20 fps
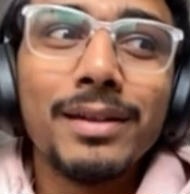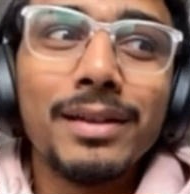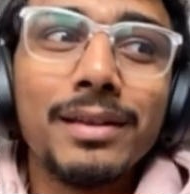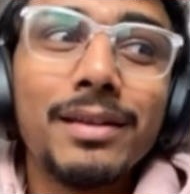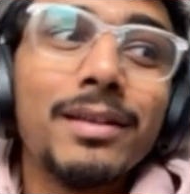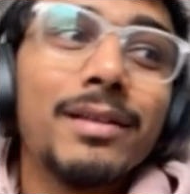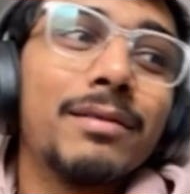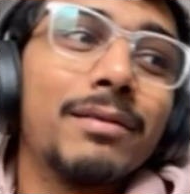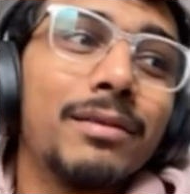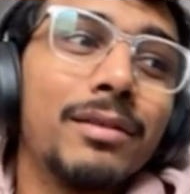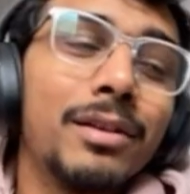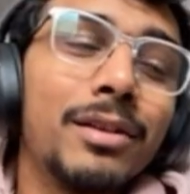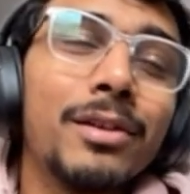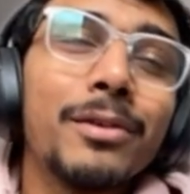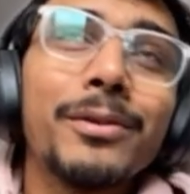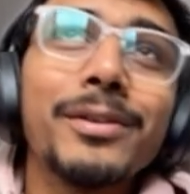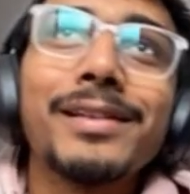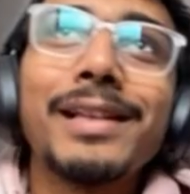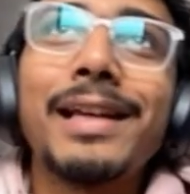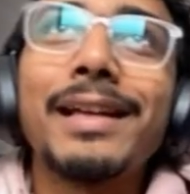
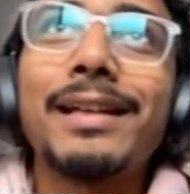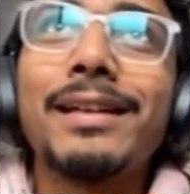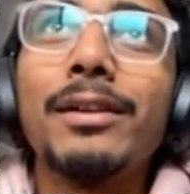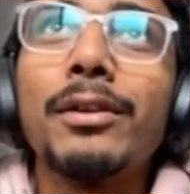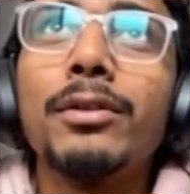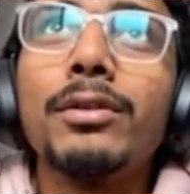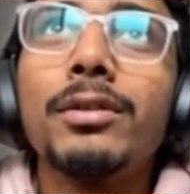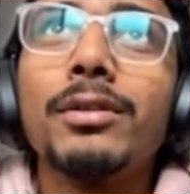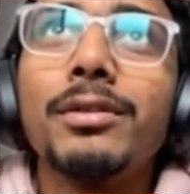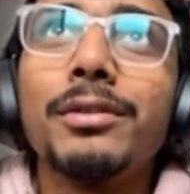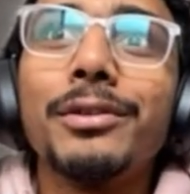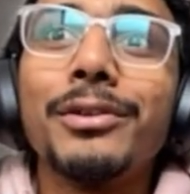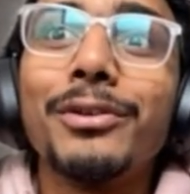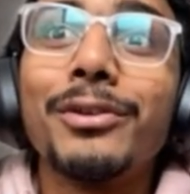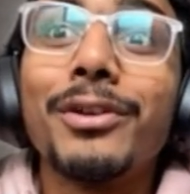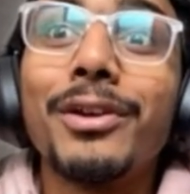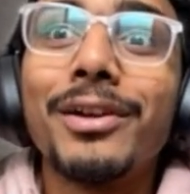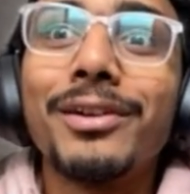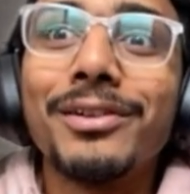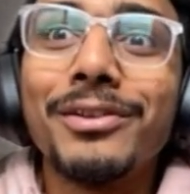was like,
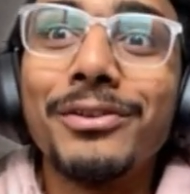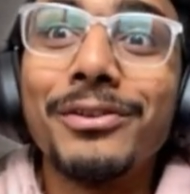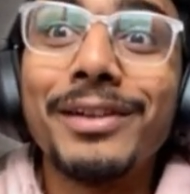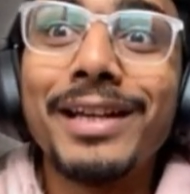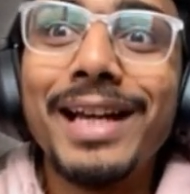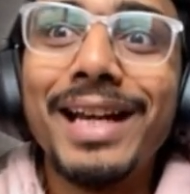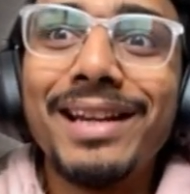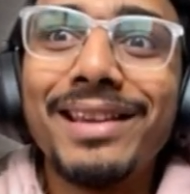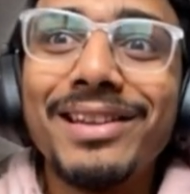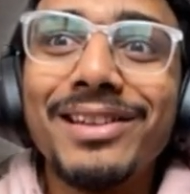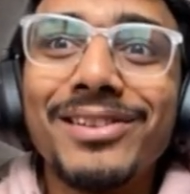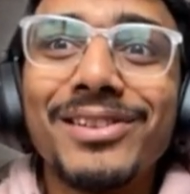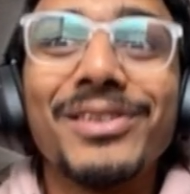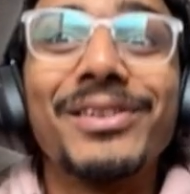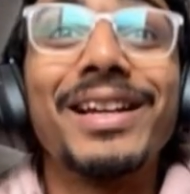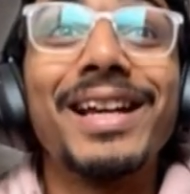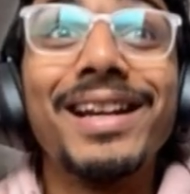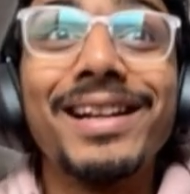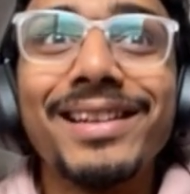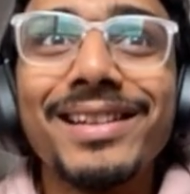you get this,
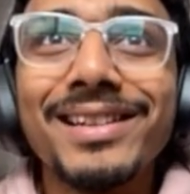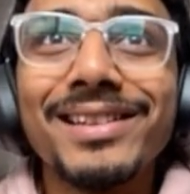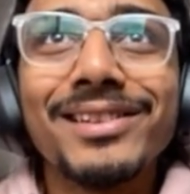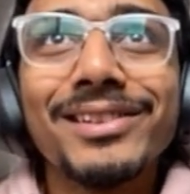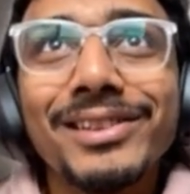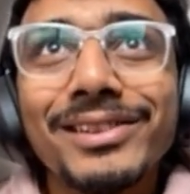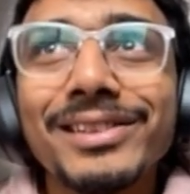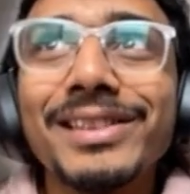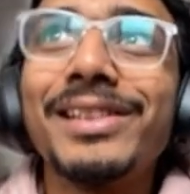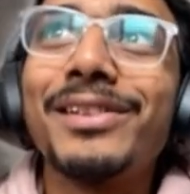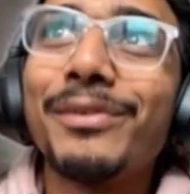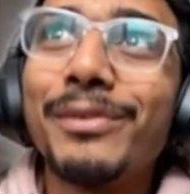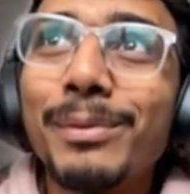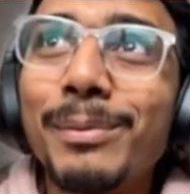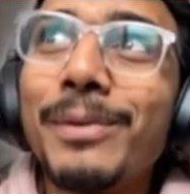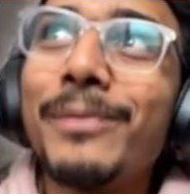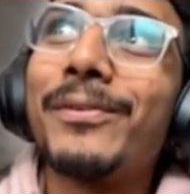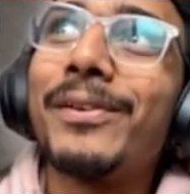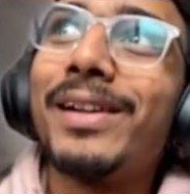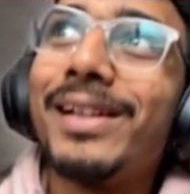oh, it
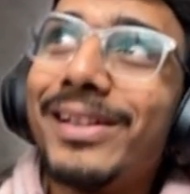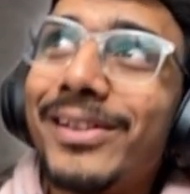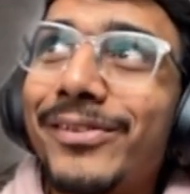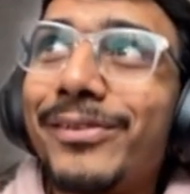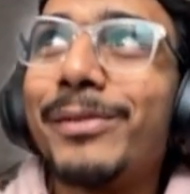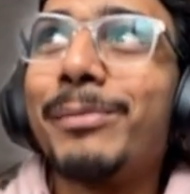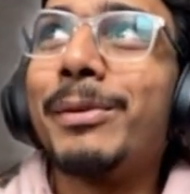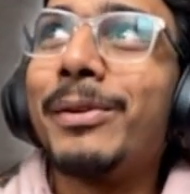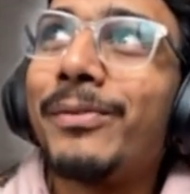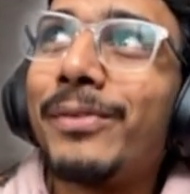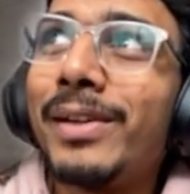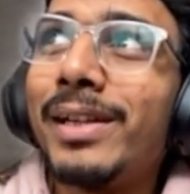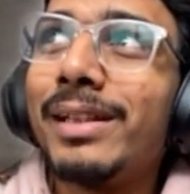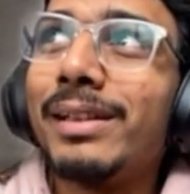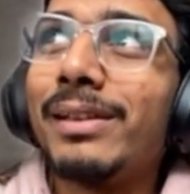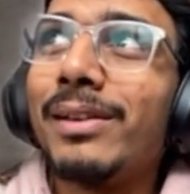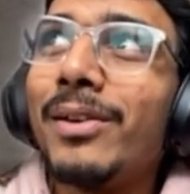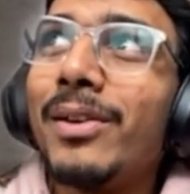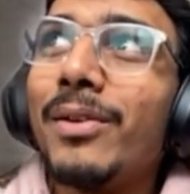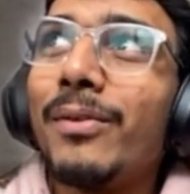will be
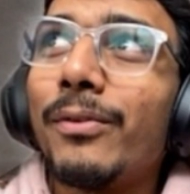fun.